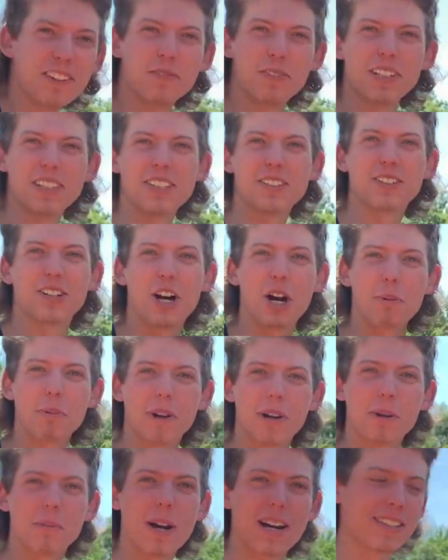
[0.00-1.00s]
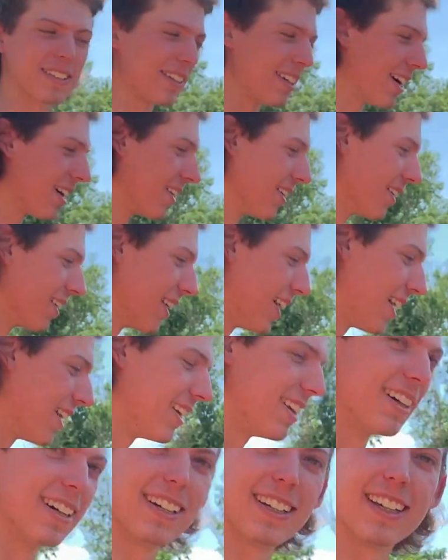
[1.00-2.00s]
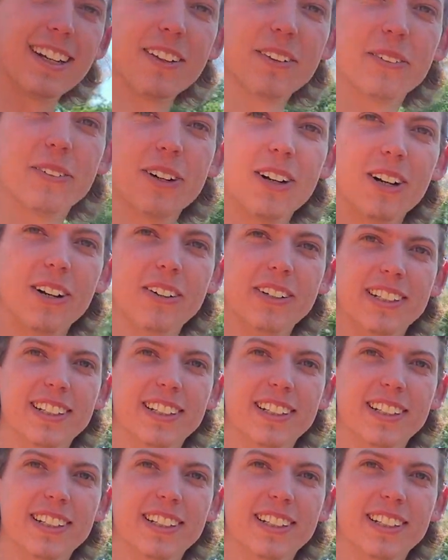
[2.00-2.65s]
put this carburetor back together and get on the road.